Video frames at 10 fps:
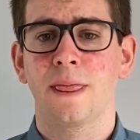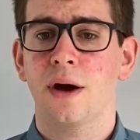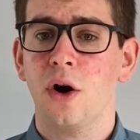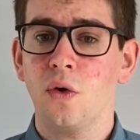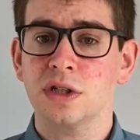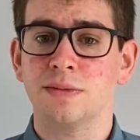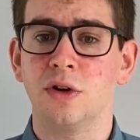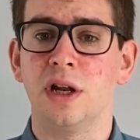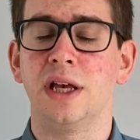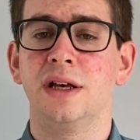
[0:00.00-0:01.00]

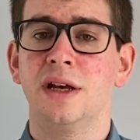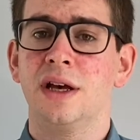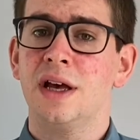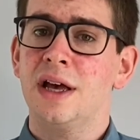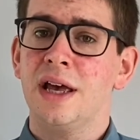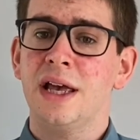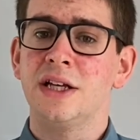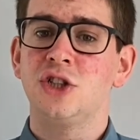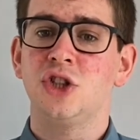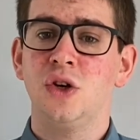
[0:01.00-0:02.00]
Ultimately, he
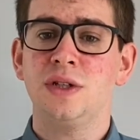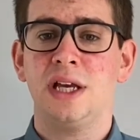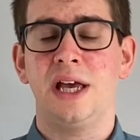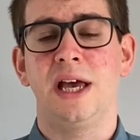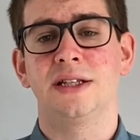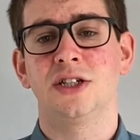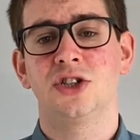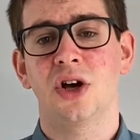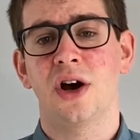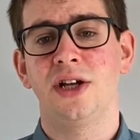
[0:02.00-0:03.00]
is choosing here to
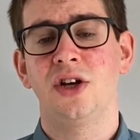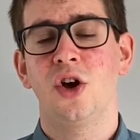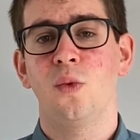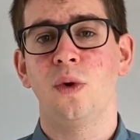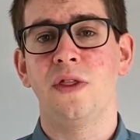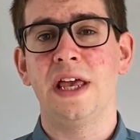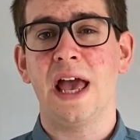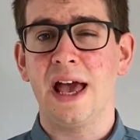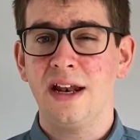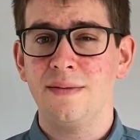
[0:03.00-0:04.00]
side with the
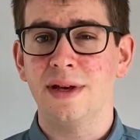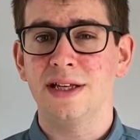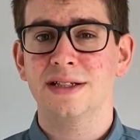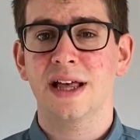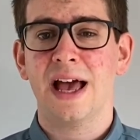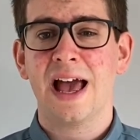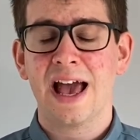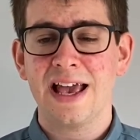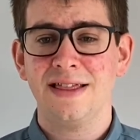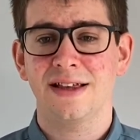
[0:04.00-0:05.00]
enemies that
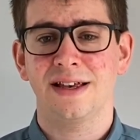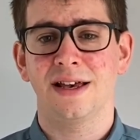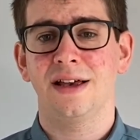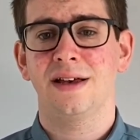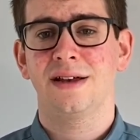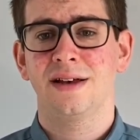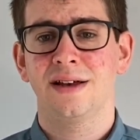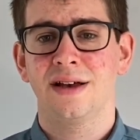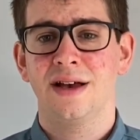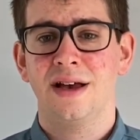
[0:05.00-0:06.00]
hate the king.
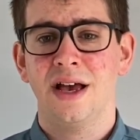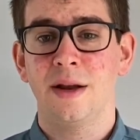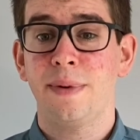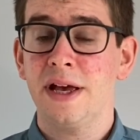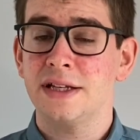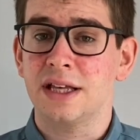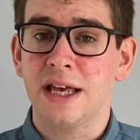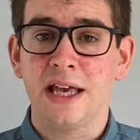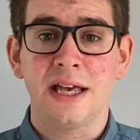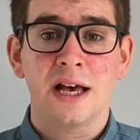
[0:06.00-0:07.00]
It appears that
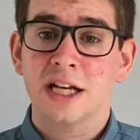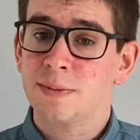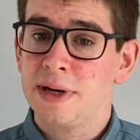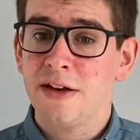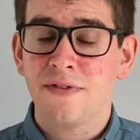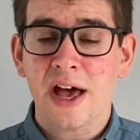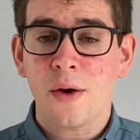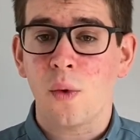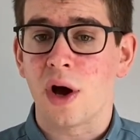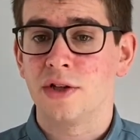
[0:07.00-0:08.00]
he has believed their
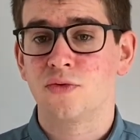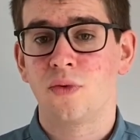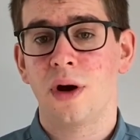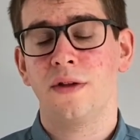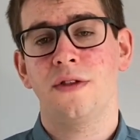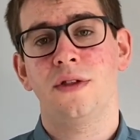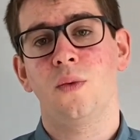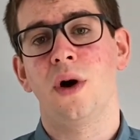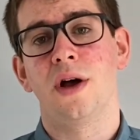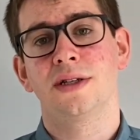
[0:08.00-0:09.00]
words rather than the
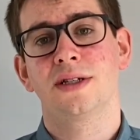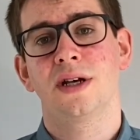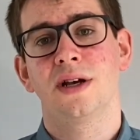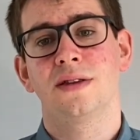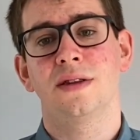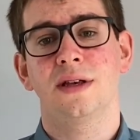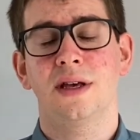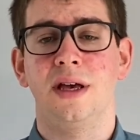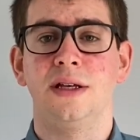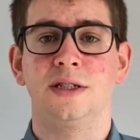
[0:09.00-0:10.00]
words that the
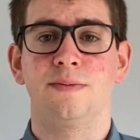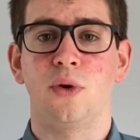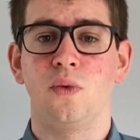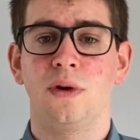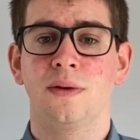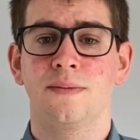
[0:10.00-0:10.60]
king spoke.